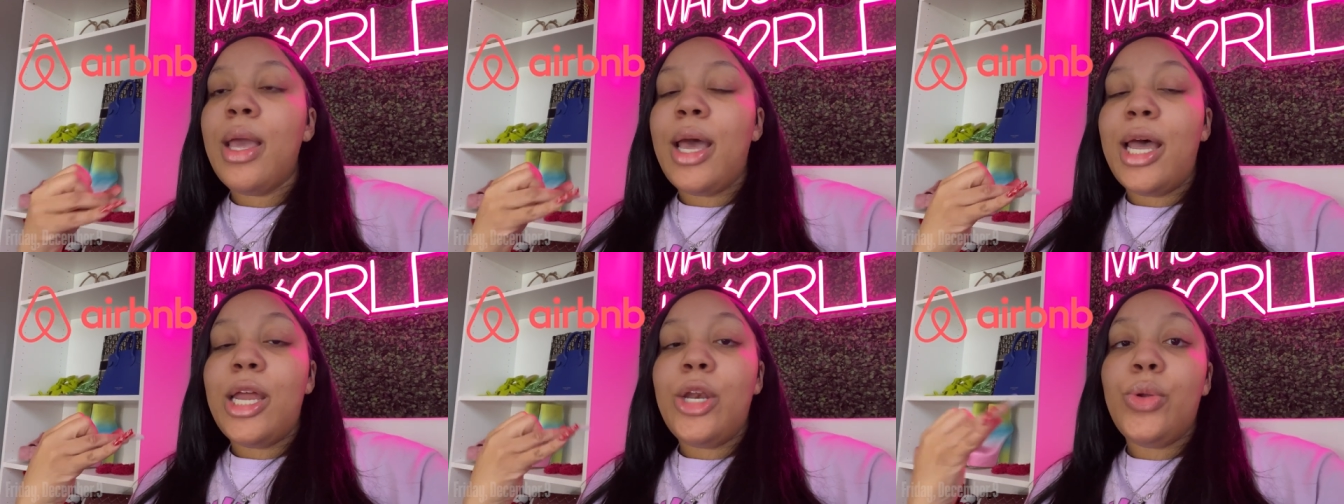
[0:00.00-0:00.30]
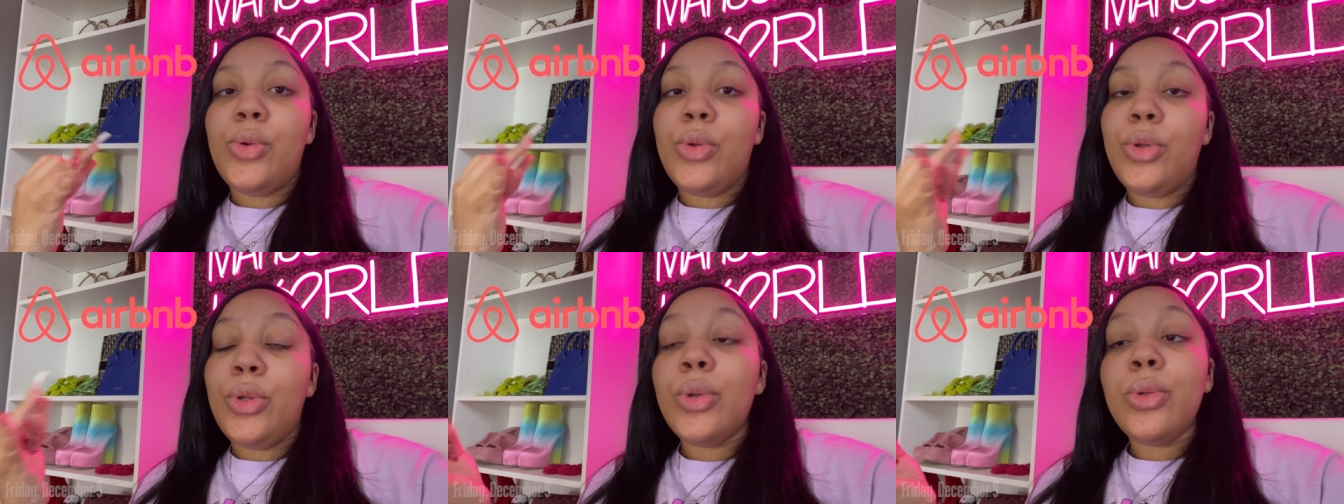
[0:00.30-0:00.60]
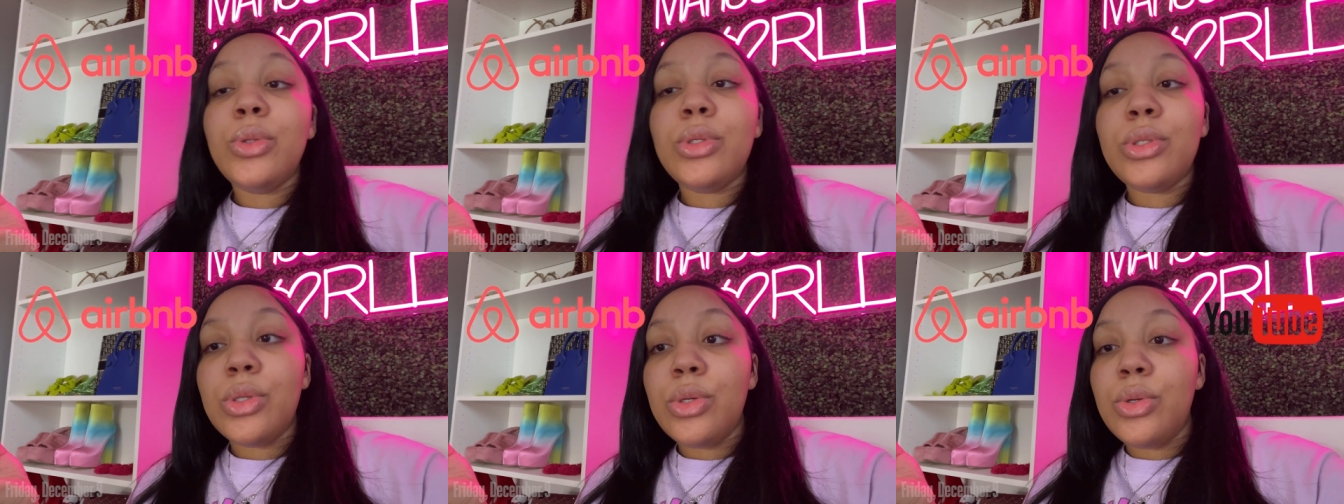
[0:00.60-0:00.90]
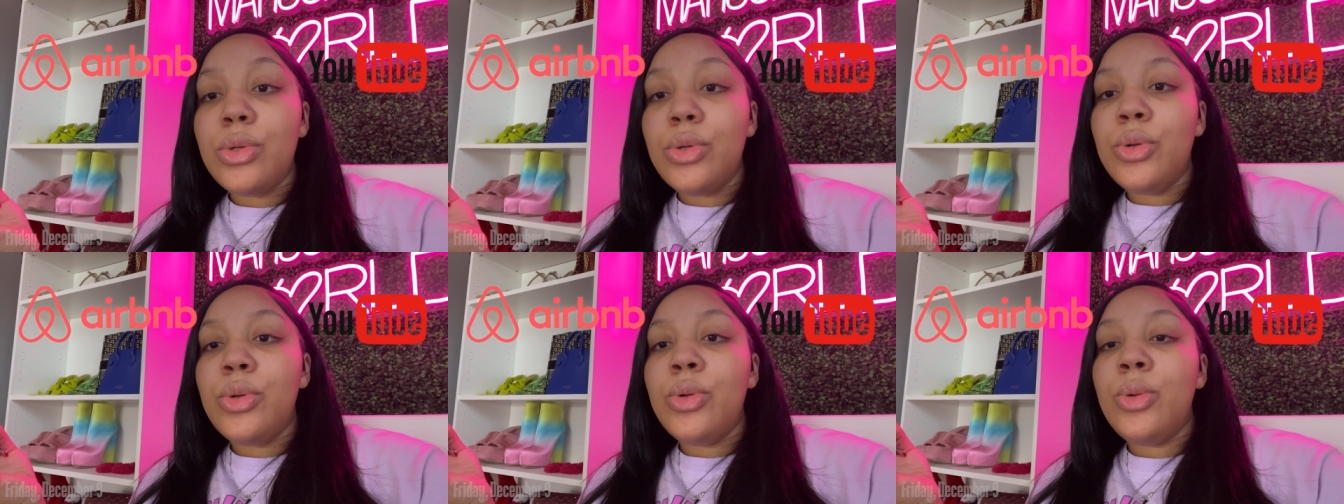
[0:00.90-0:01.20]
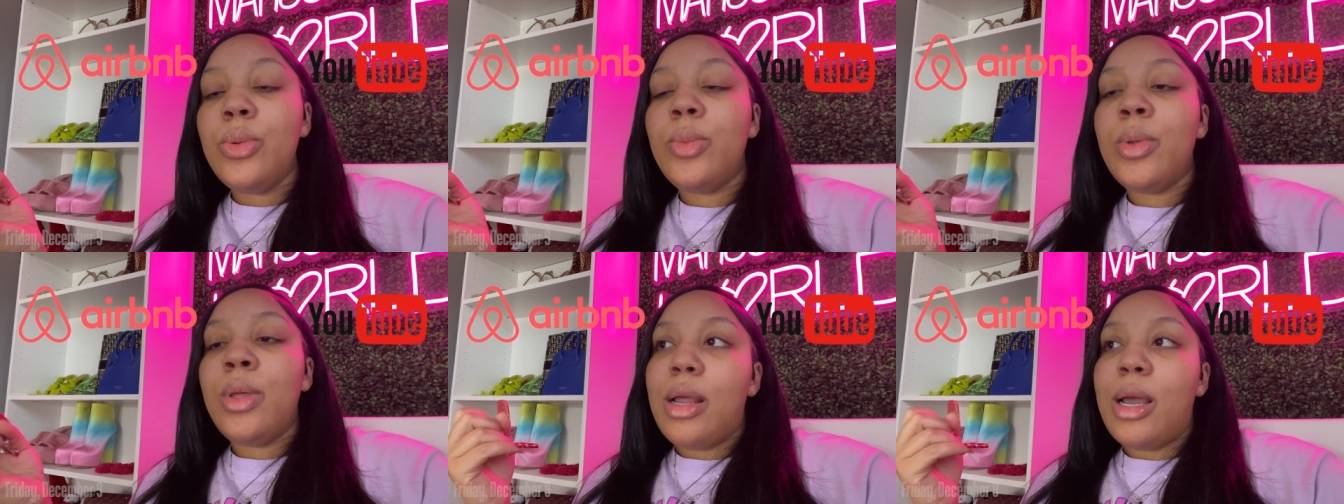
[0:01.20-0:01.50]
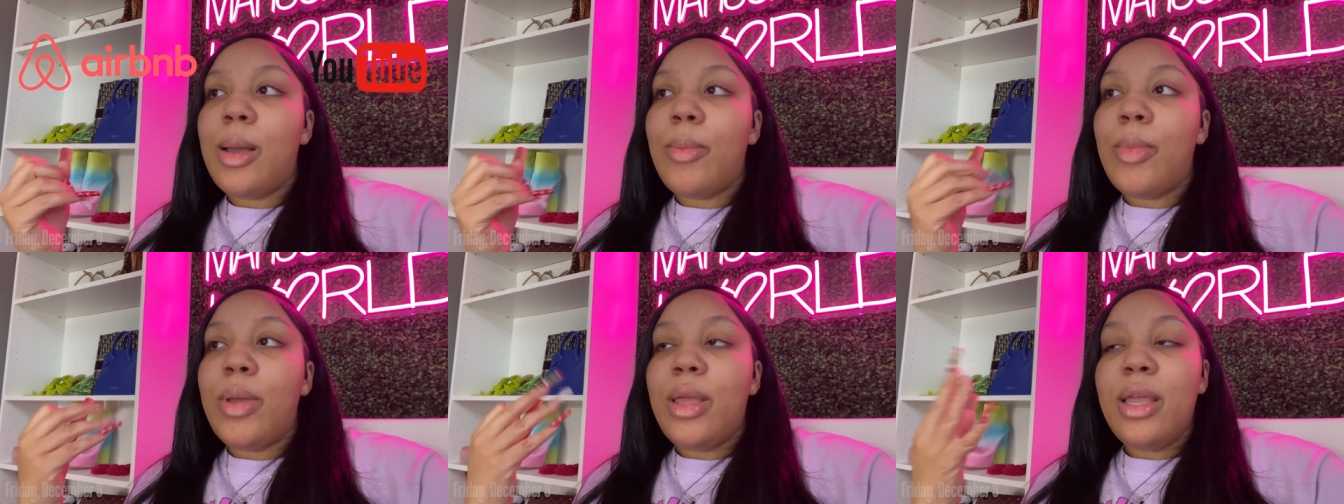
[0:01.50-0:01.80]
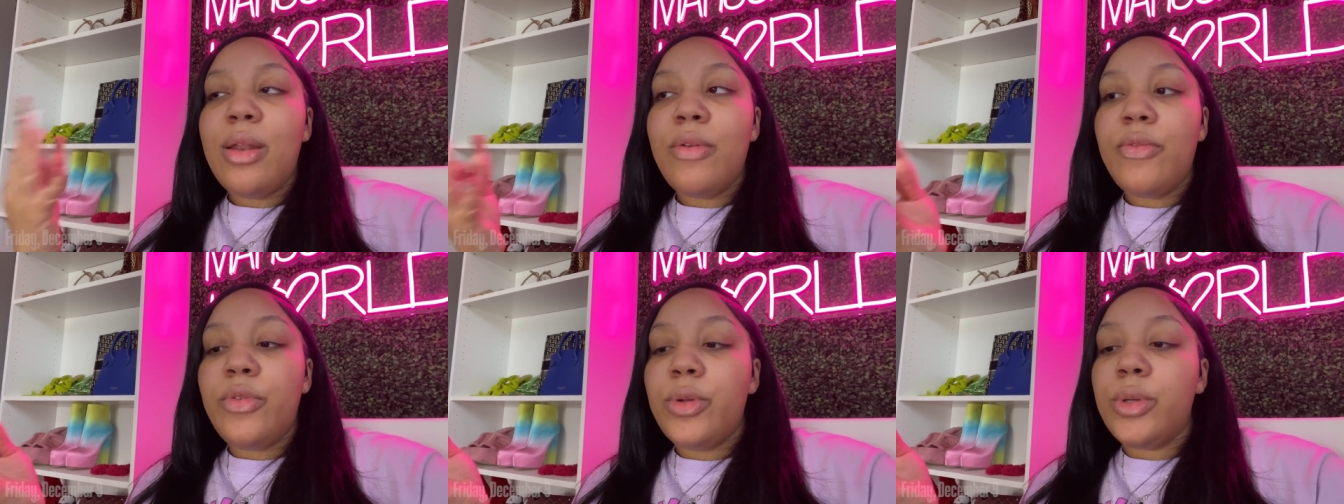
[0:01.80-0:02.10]
I do YouTube, I'm an
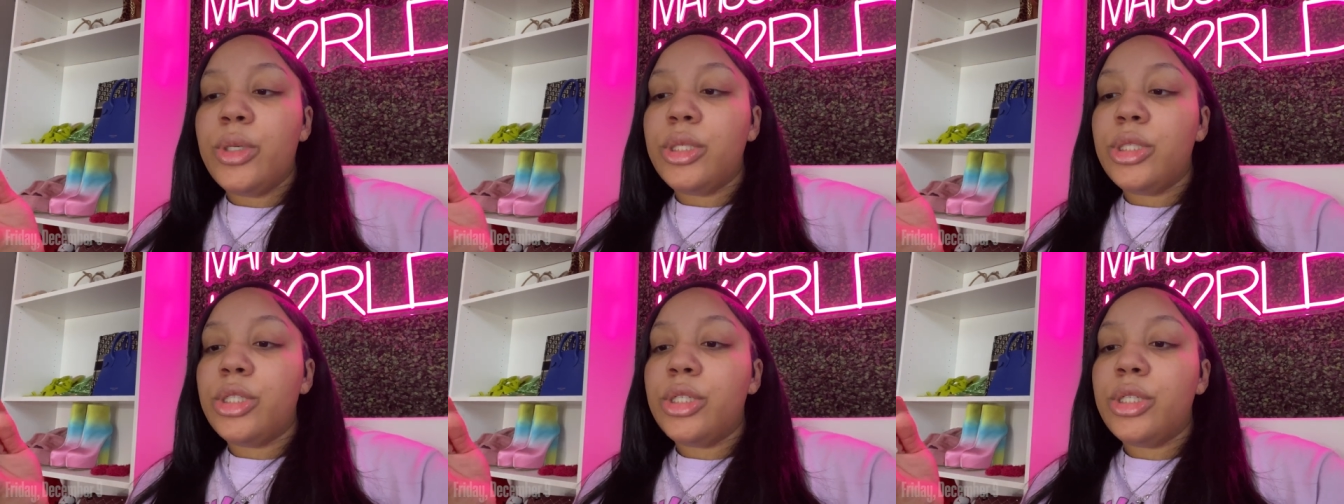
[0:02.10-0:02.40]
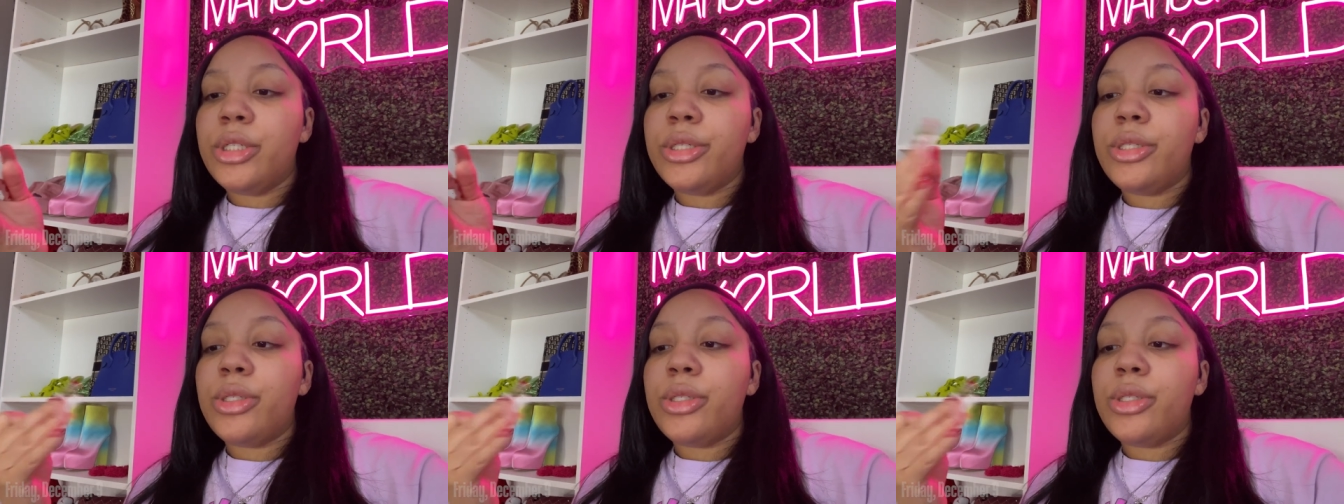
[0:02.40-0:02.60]
influencer.